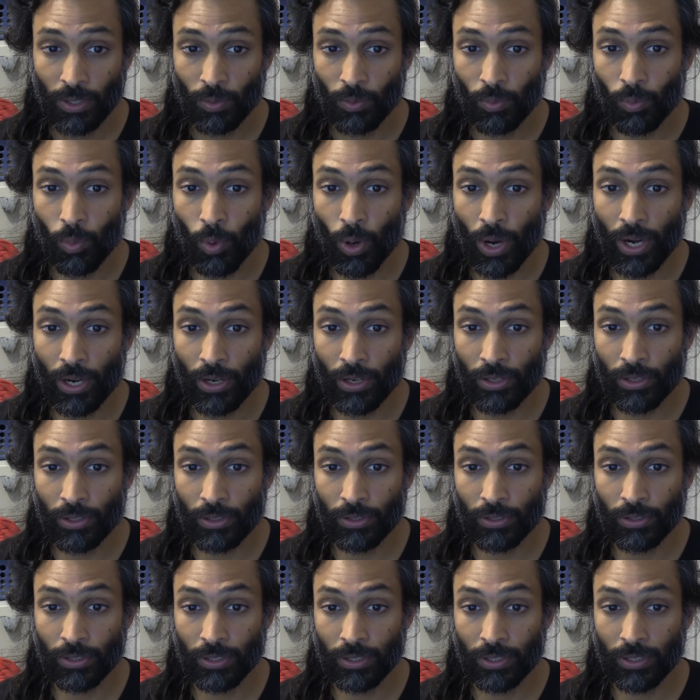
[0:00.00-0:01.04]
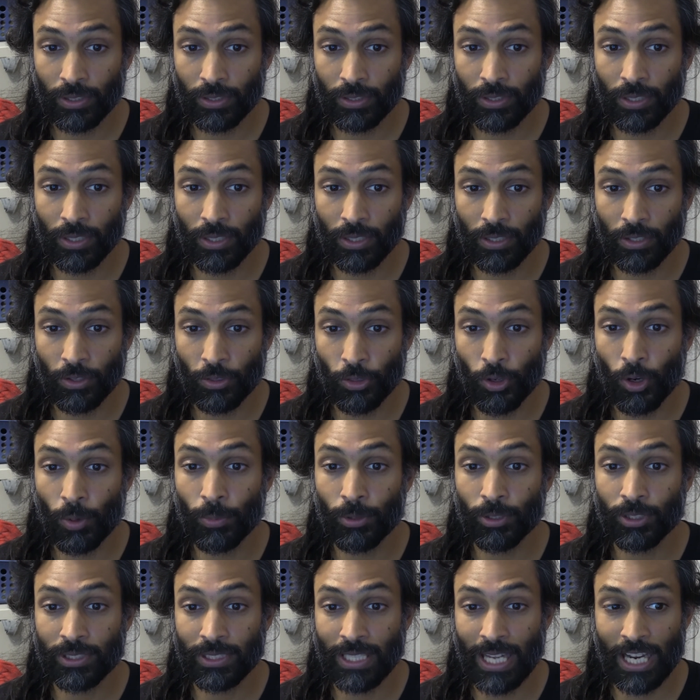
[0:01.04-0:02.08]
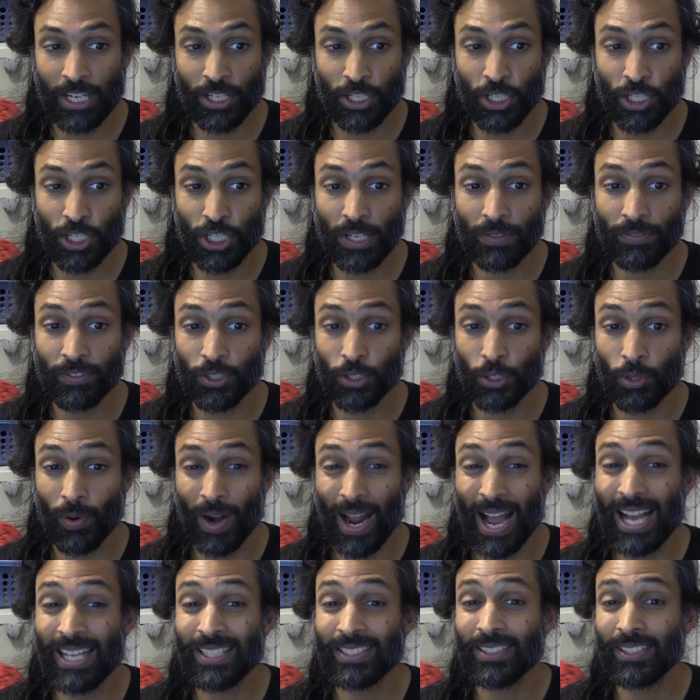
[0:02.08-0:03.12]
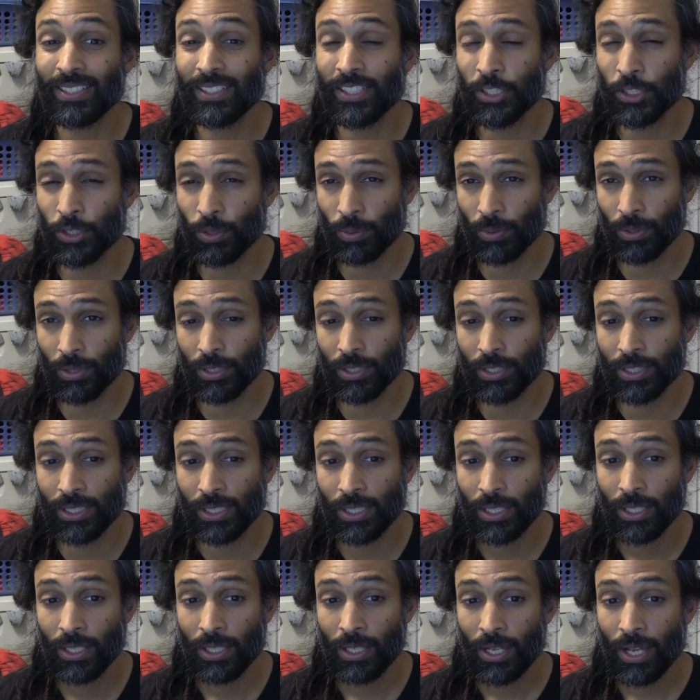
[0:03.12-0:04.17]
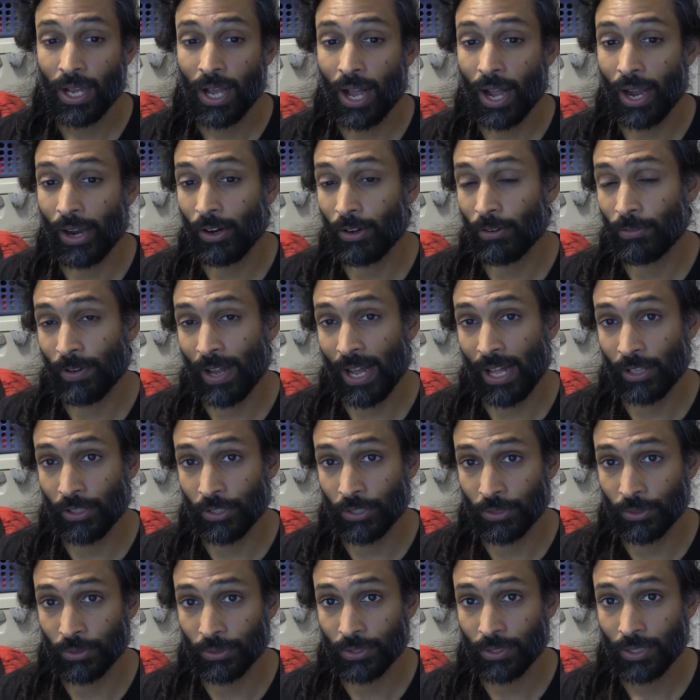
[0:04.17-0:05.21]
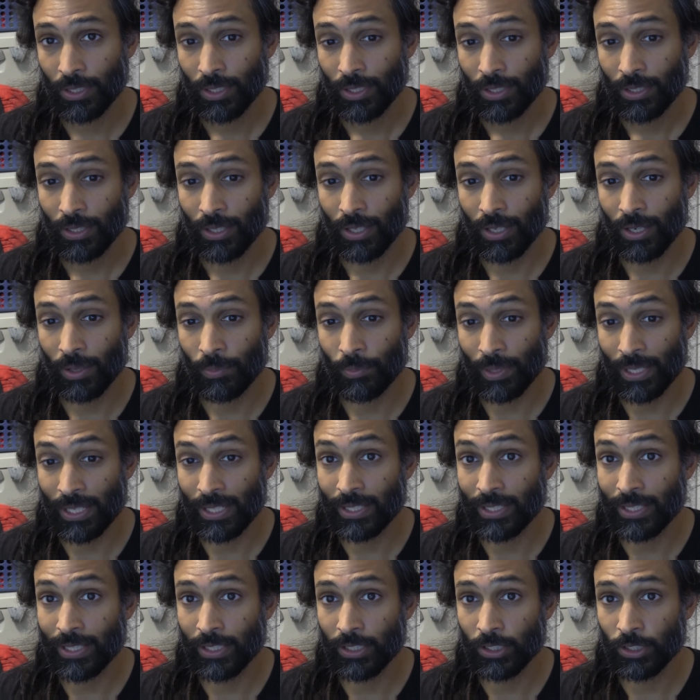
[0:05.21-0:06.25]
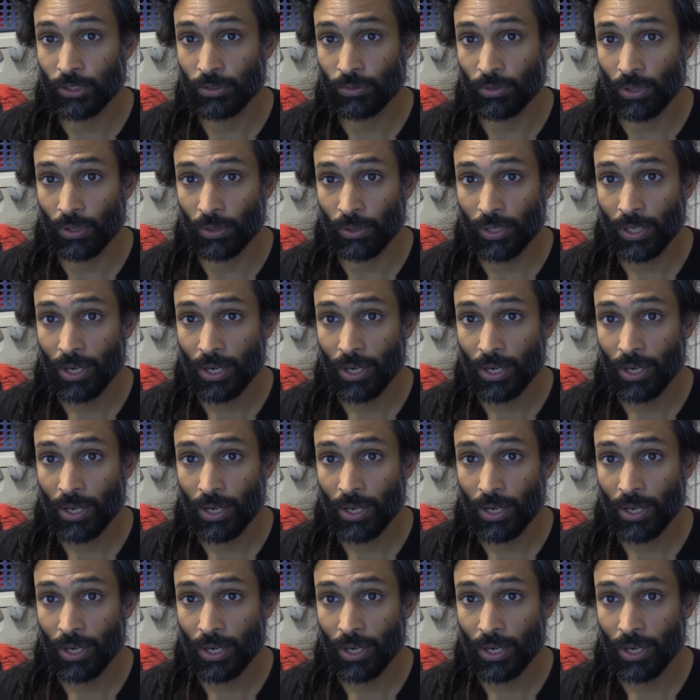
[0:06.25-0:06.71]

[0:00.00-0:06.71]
where the thermostat shifts drastically towards higher values in heat stroke.